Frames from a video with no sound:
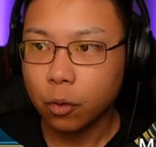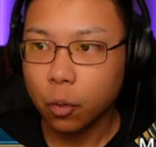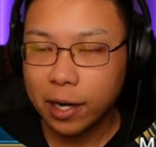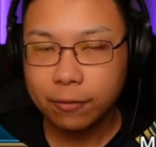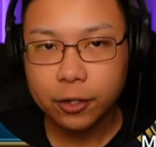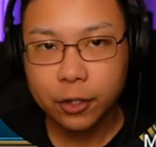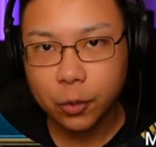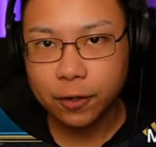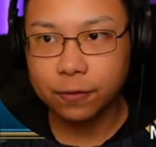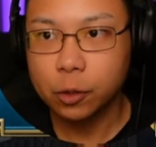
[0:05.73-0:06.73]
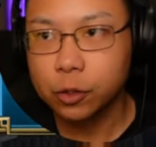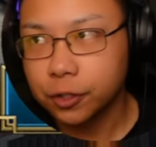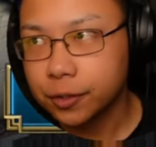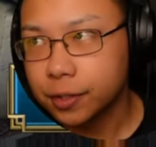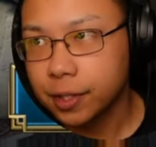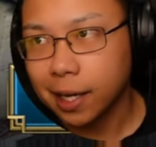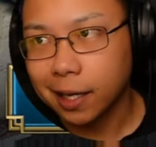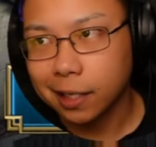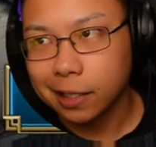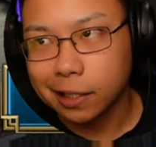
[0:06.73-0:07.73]
Whenever you're doing fusions
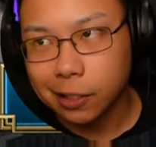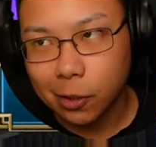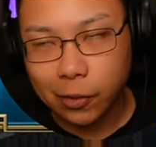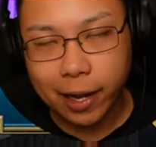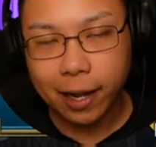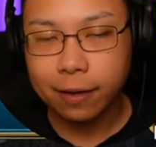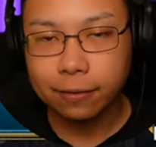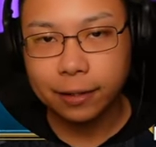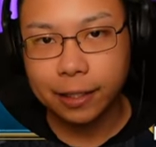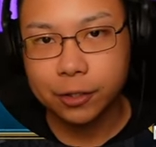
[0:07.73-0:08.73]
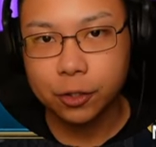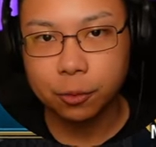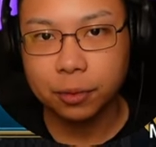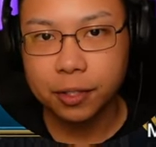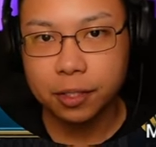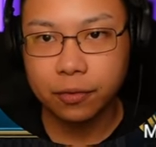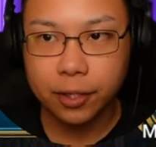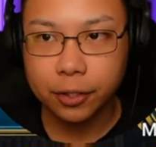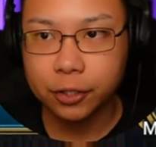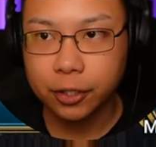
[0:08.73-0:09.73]
and you don't have like a surplus of
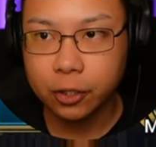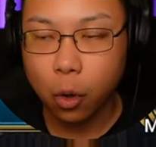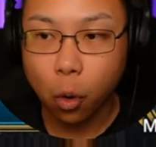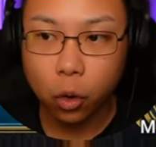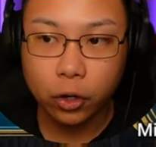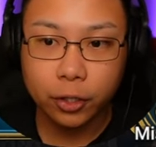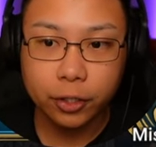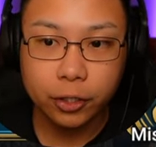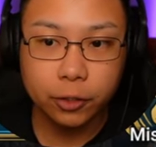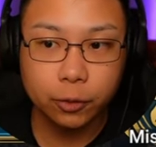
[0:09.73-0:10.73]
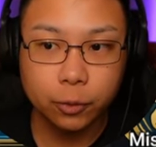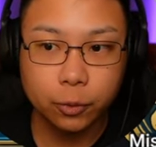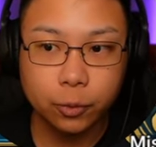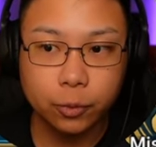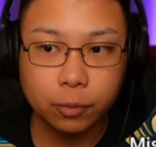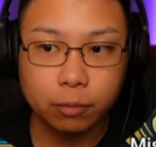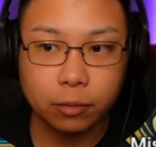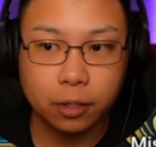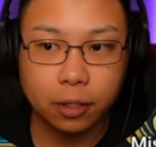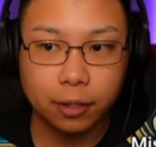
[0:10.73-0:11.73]
energy, or you
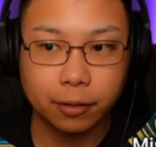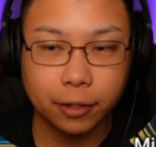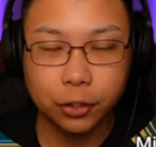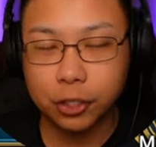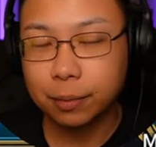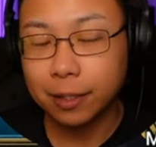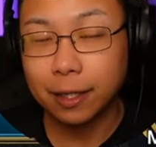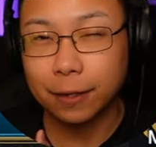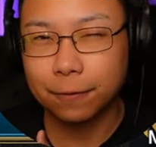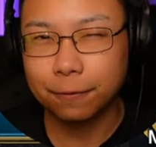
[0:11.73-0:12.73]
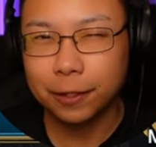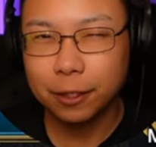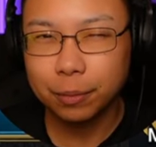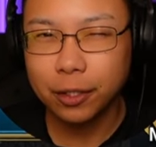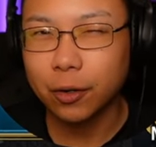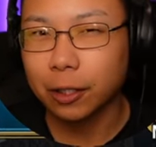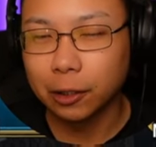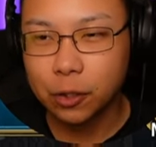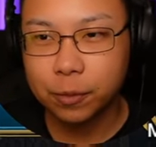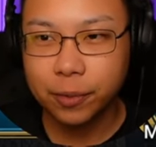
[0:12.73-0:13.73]
are extremely like free to play or a
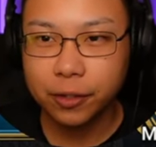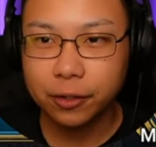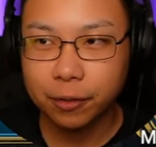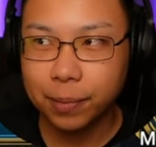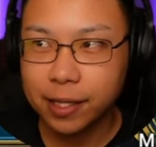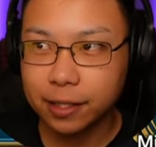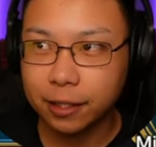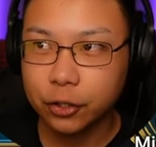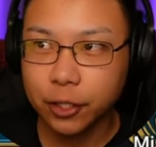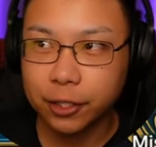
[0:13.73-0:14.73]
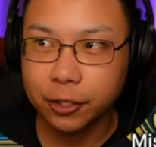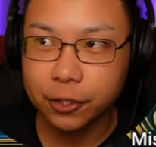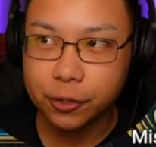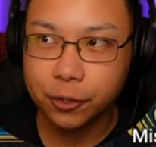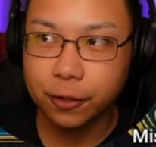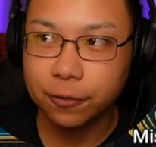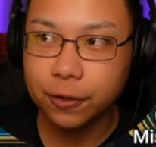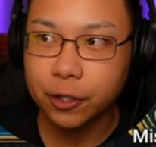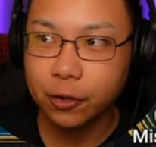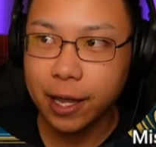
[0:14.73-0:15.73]
low spender or basically trying to conserve
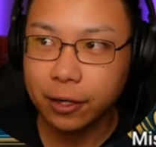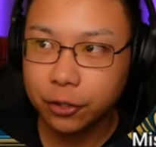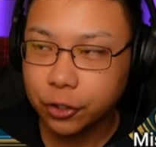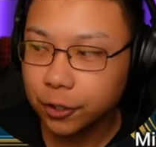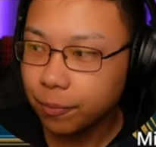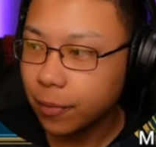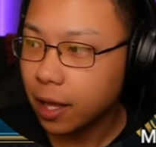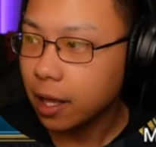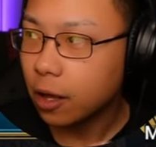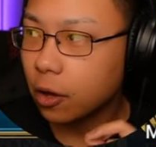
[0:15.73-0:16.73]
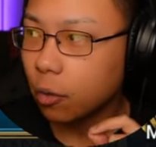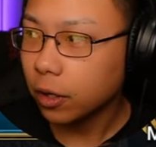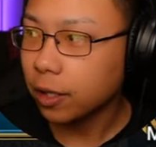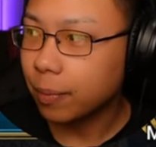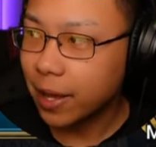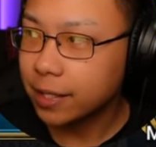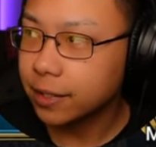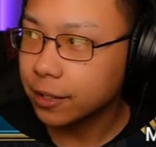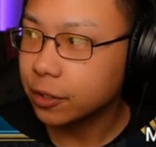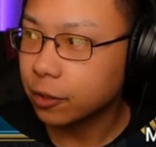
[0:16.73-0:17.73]
your energy, one of the best
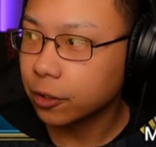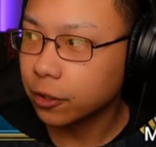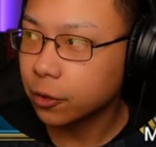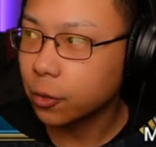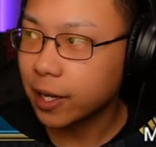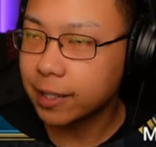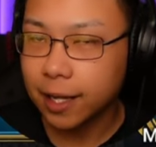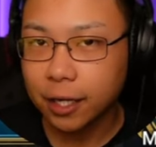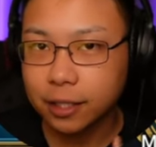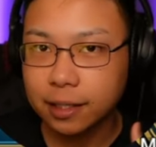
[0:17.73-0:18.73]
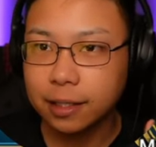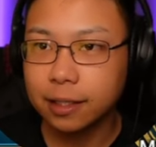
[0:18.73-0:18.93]
things you can do is actually